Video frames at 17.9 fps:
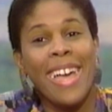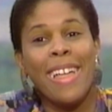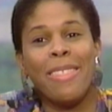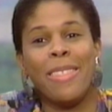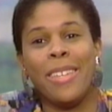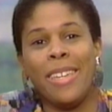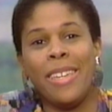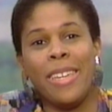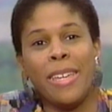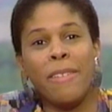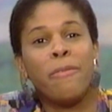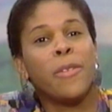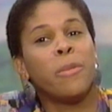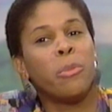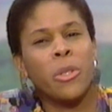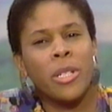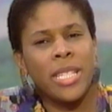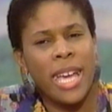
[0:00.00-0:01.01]
The
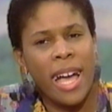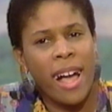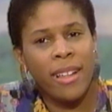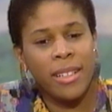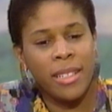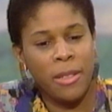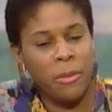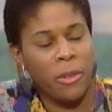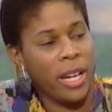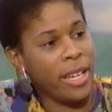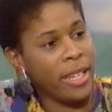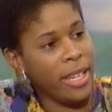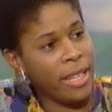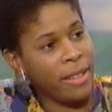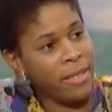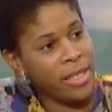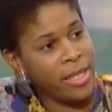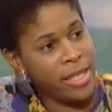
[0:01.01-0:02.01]
infant mortality rate
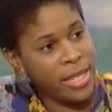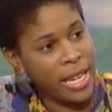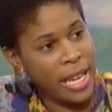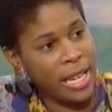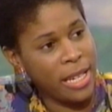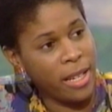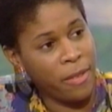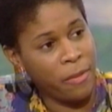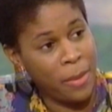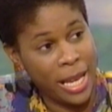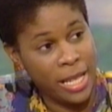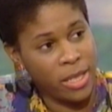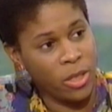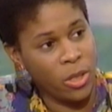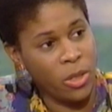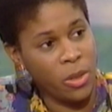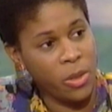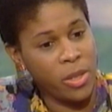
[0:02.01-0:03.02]
in the state of
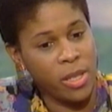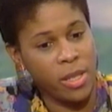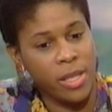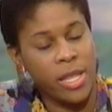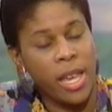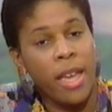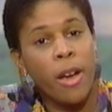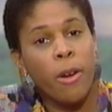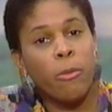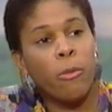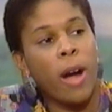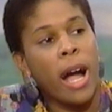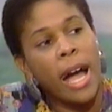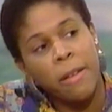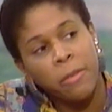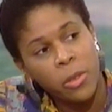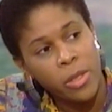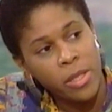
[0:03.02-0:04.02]
Massachusetts
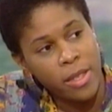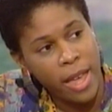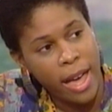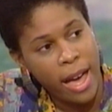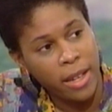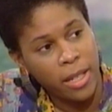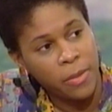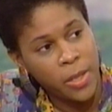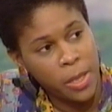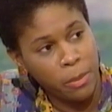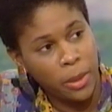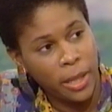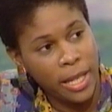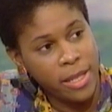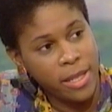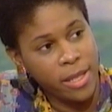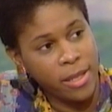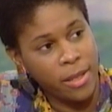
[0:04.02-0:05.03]
rivals that of some
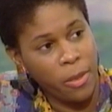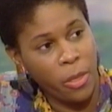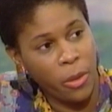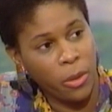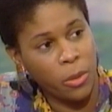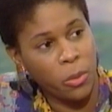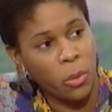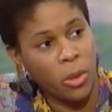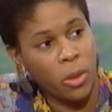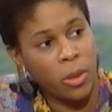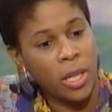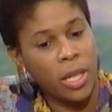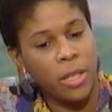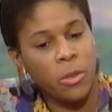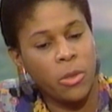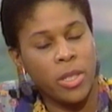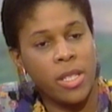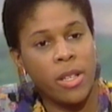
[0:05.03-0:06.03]
places in third world
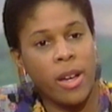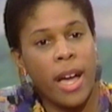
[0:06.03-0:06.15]
countries.